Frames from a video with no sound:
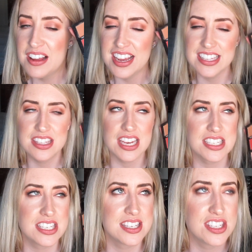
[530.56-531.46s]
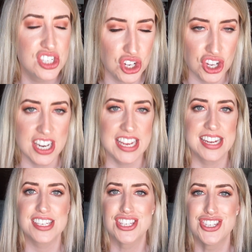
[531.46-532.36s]
It's a
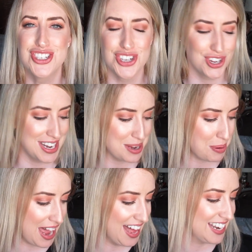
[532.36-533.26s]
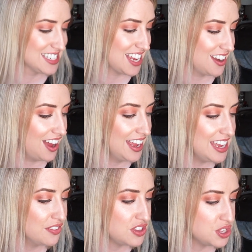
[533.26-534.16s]
stunning, stunning palette and I
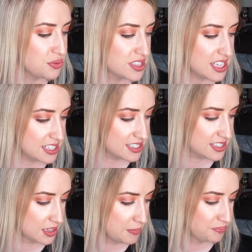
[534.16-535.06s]
have used this,